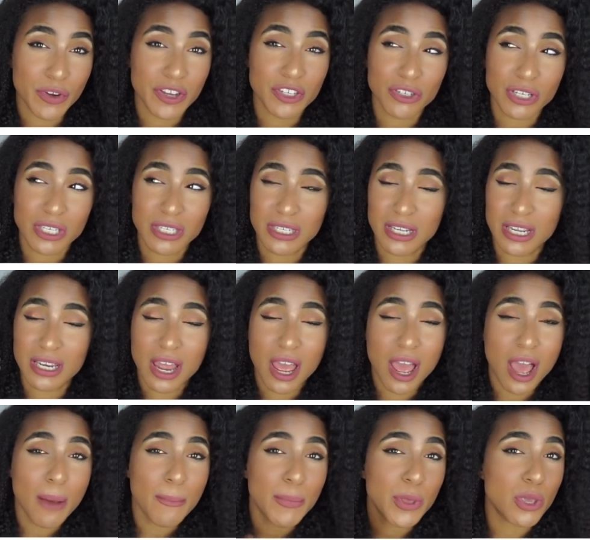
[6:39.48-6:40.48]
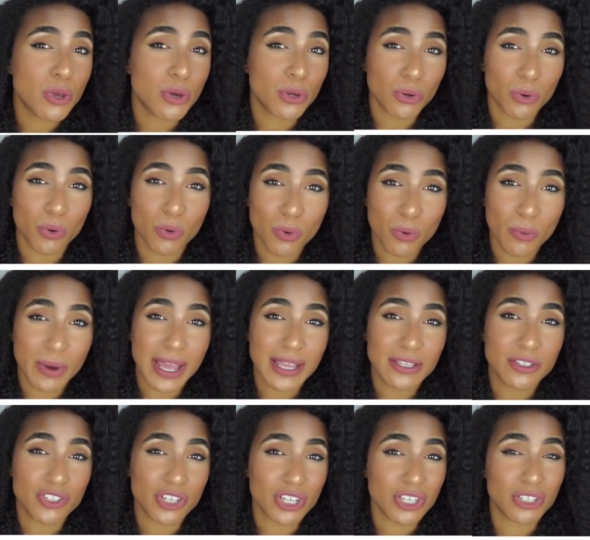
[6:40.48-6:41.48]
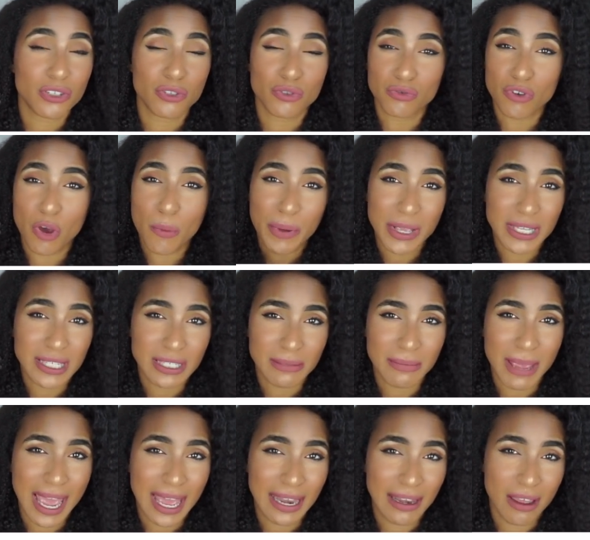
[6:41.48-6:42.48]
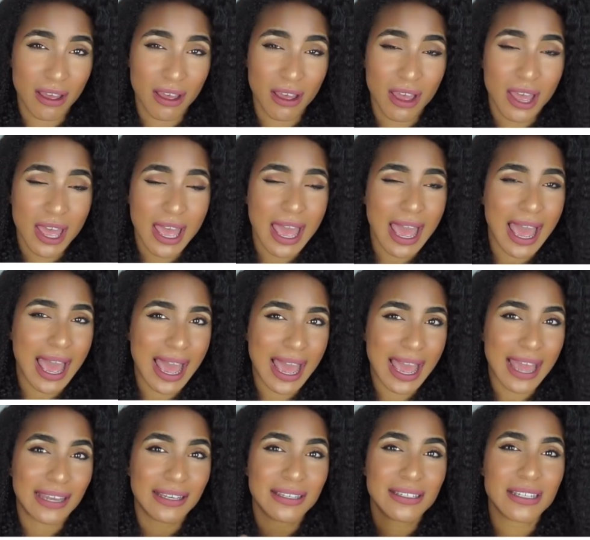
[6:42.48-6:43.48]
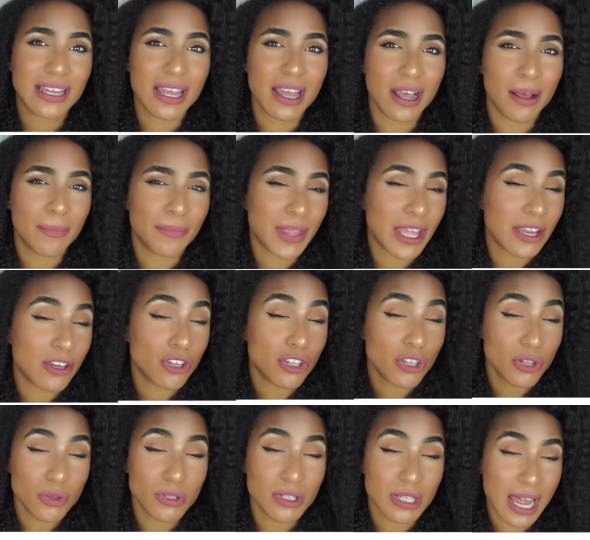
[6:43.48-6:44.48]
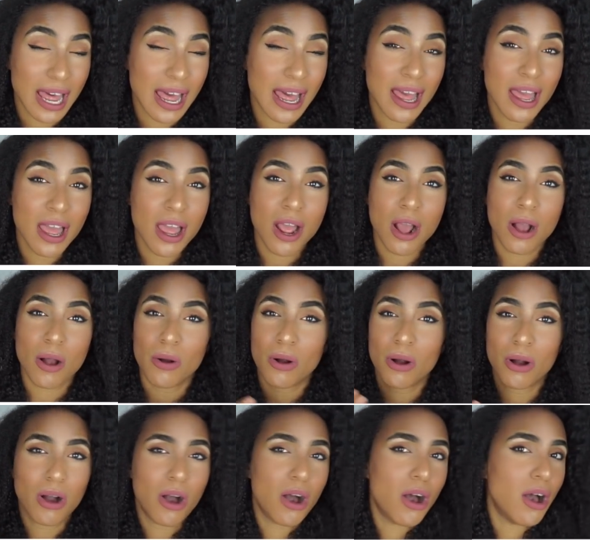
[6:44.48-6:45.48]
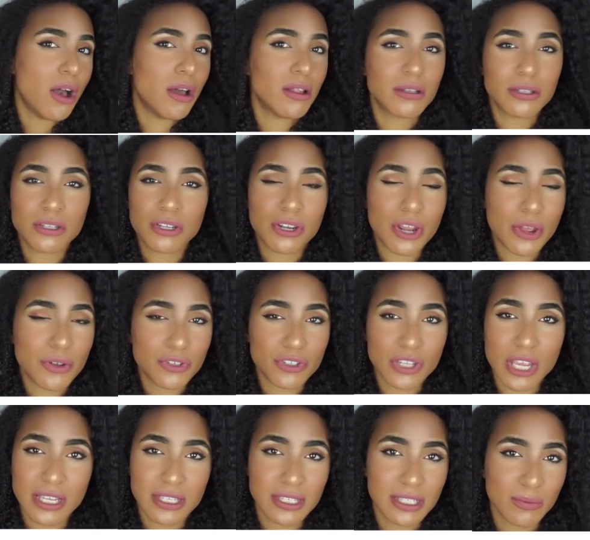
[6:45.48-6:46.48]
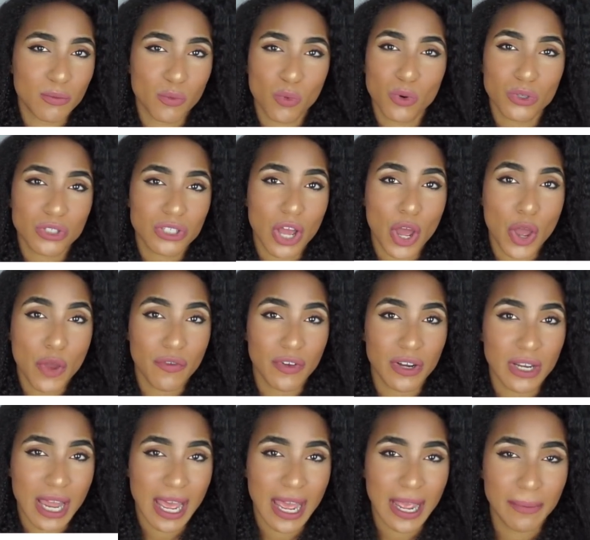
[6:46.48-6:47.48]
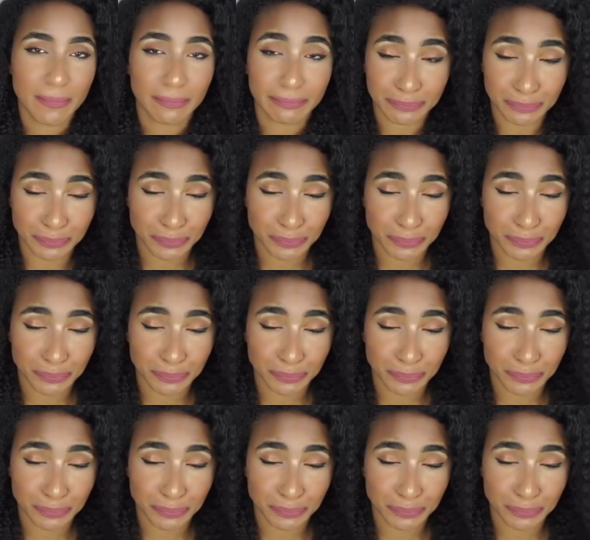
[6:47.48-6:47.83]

you're interested, but you can always just drop in some henna and use that, you know, in some water overnight.